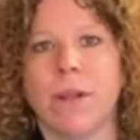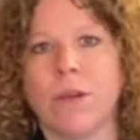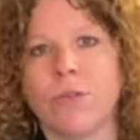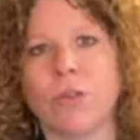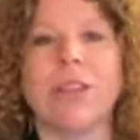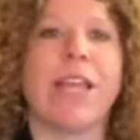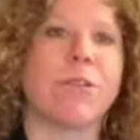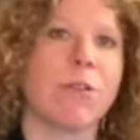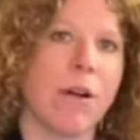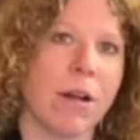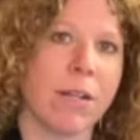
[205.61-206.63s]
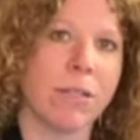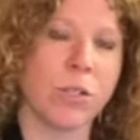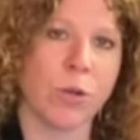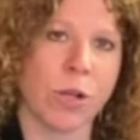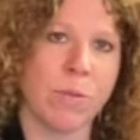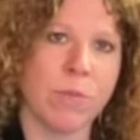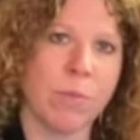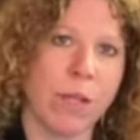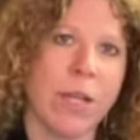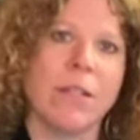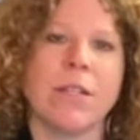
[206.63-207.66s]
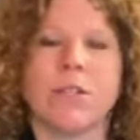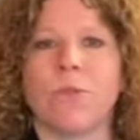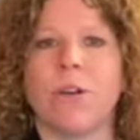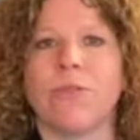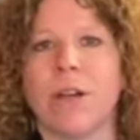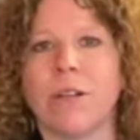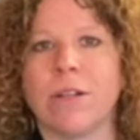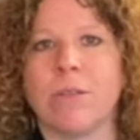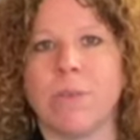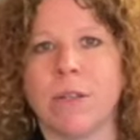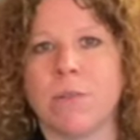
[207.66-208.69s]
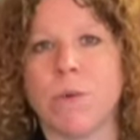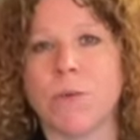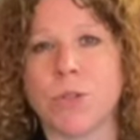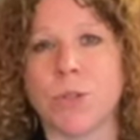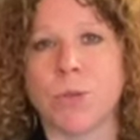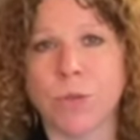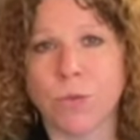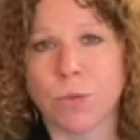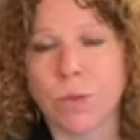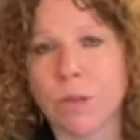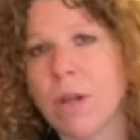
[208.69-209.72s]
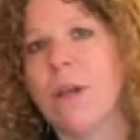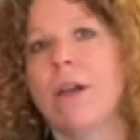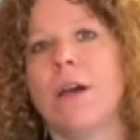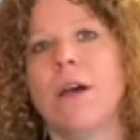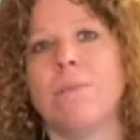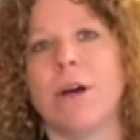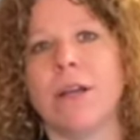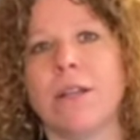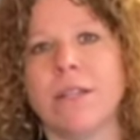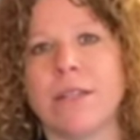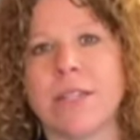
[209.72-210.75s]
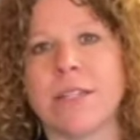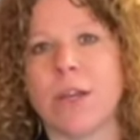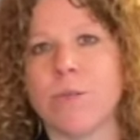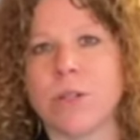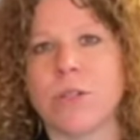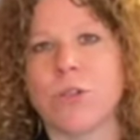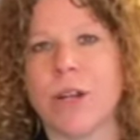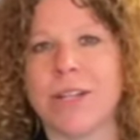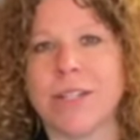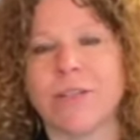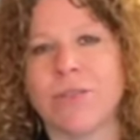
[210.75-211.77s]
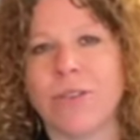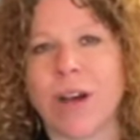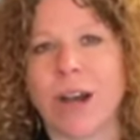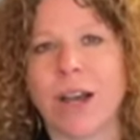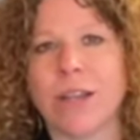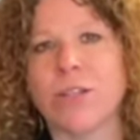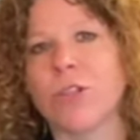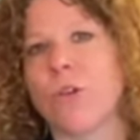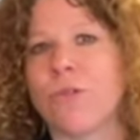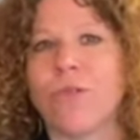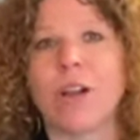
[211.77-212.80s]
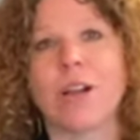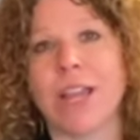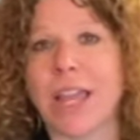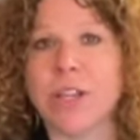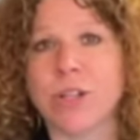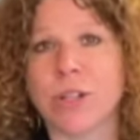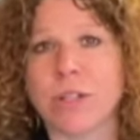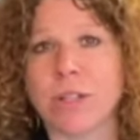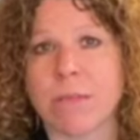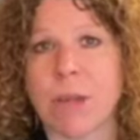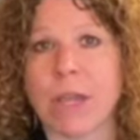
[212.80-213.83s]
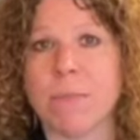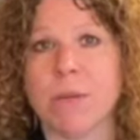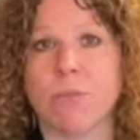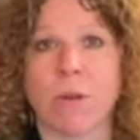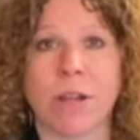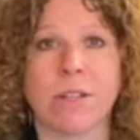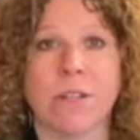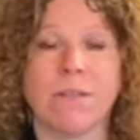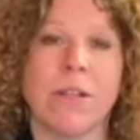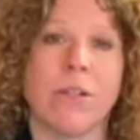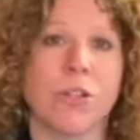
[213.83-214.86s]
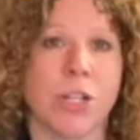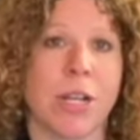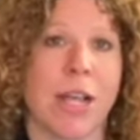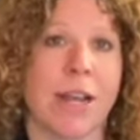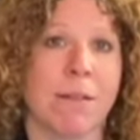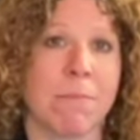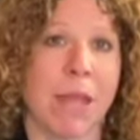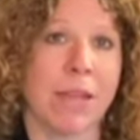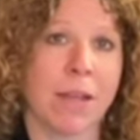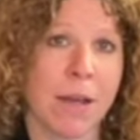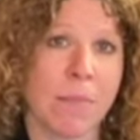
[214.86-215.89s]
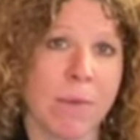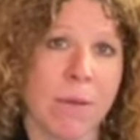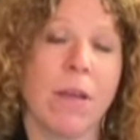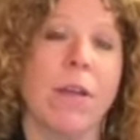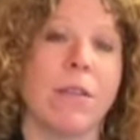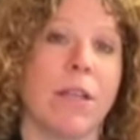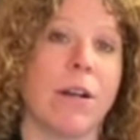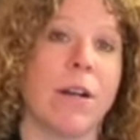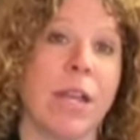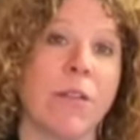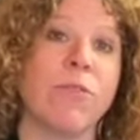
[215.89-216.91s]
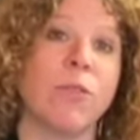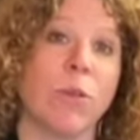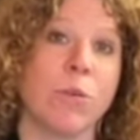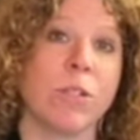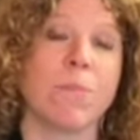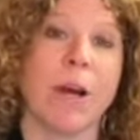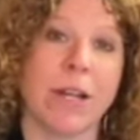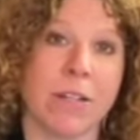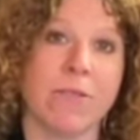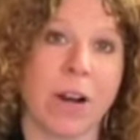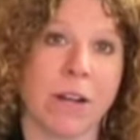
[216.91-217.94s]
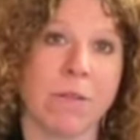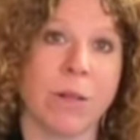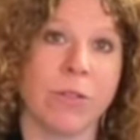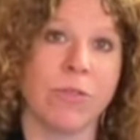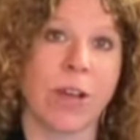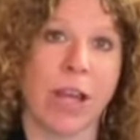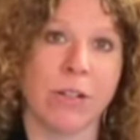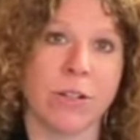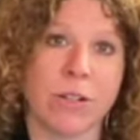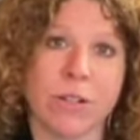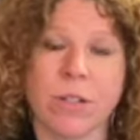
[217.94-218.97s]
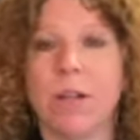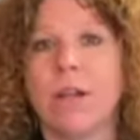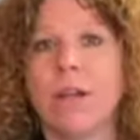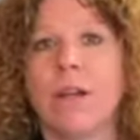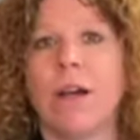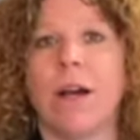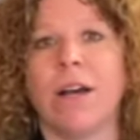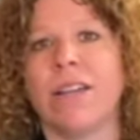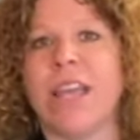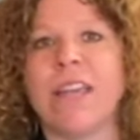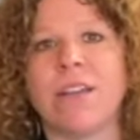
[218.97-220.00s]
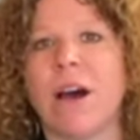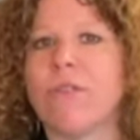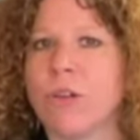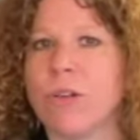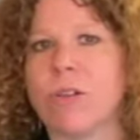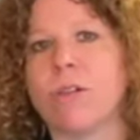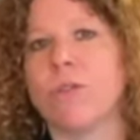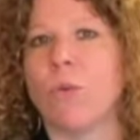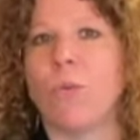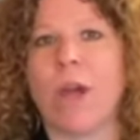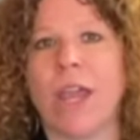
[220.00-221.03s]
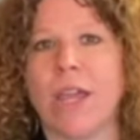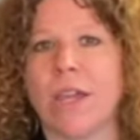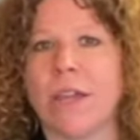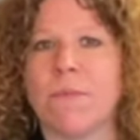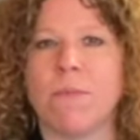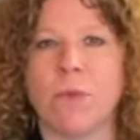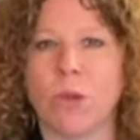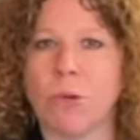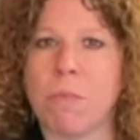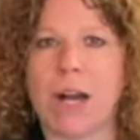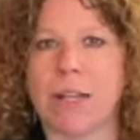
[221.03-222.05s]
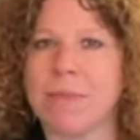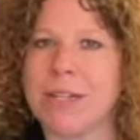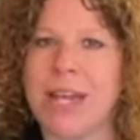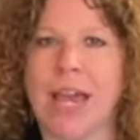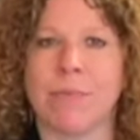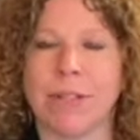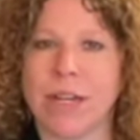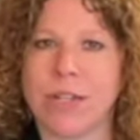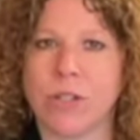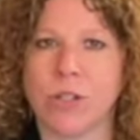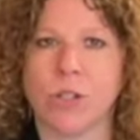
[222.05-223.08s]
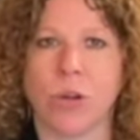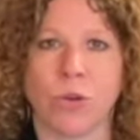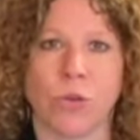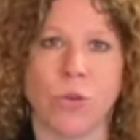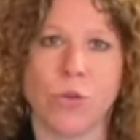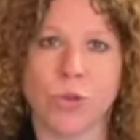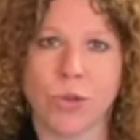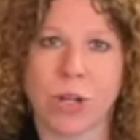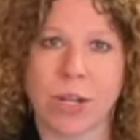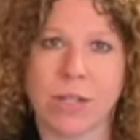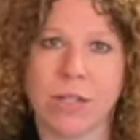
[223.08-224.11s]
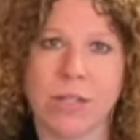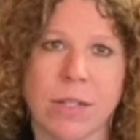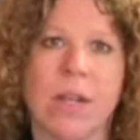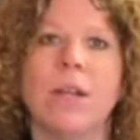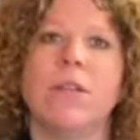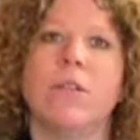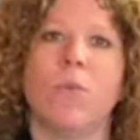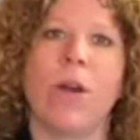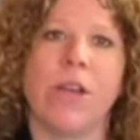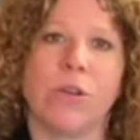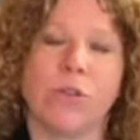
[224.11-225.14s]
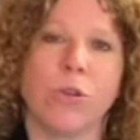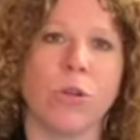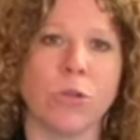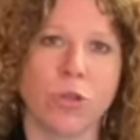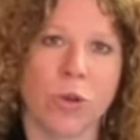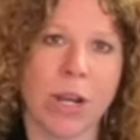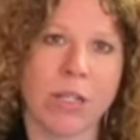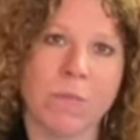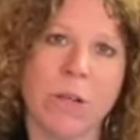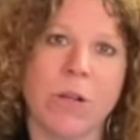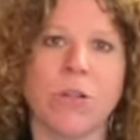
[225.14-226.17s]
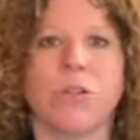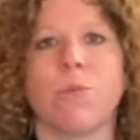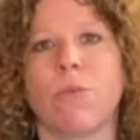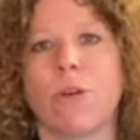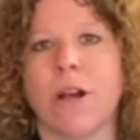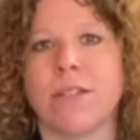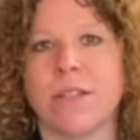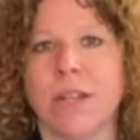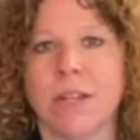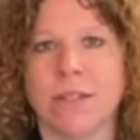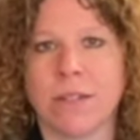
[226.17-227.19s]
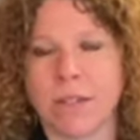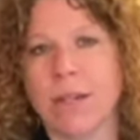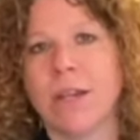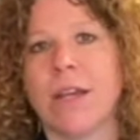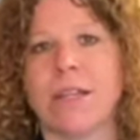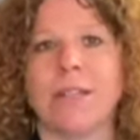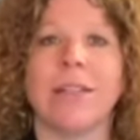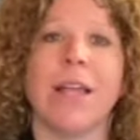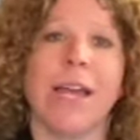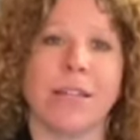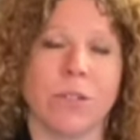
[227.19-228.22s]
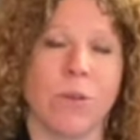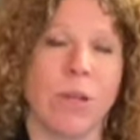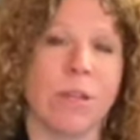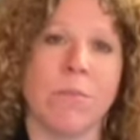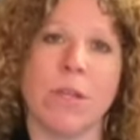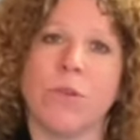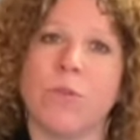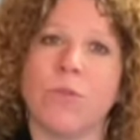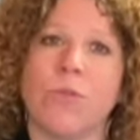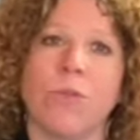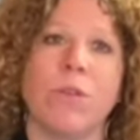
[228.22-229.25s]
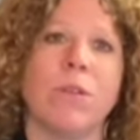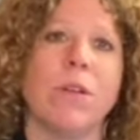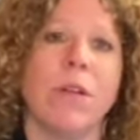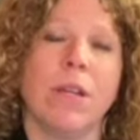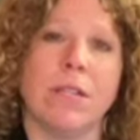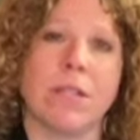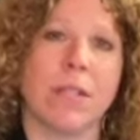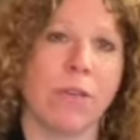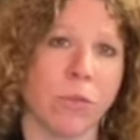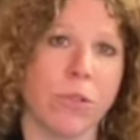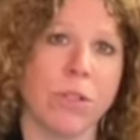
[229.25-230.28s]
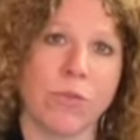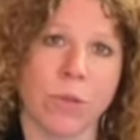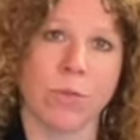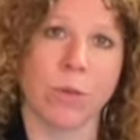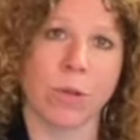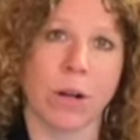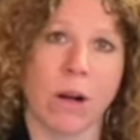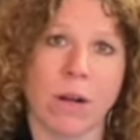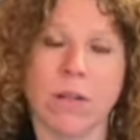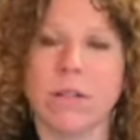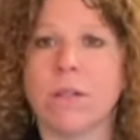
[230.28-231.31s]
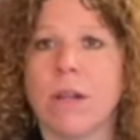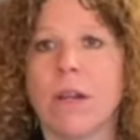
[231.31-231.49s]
for later on in the treatment plan. That's where I found it can be the most useful. But this helps us to identify certain variations that may be present in your genetic makeup that are influenced by environmental factors. And they govern the way your body metabolizes certain nutrients, the way your neurotransmitters are processed, and the like. So it can be useful in several different regards.